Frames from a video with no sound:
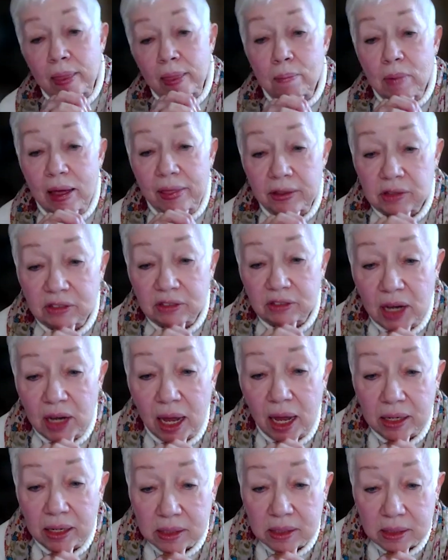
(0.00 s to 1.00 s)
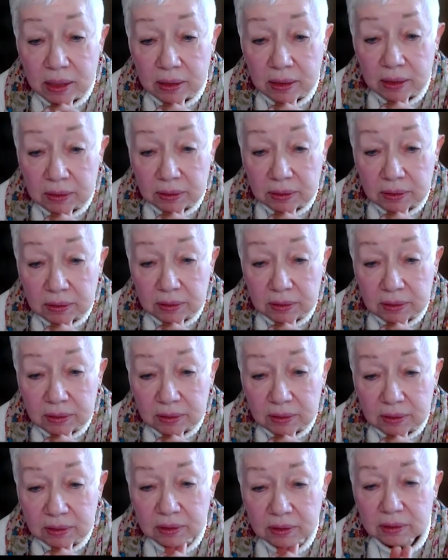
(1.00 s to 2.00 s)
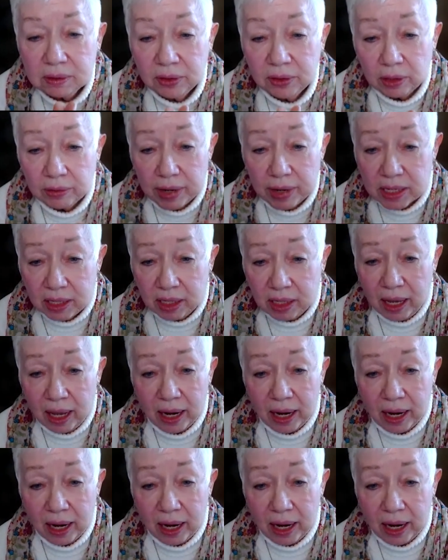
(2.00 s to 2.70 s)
the mother of lies. There isn't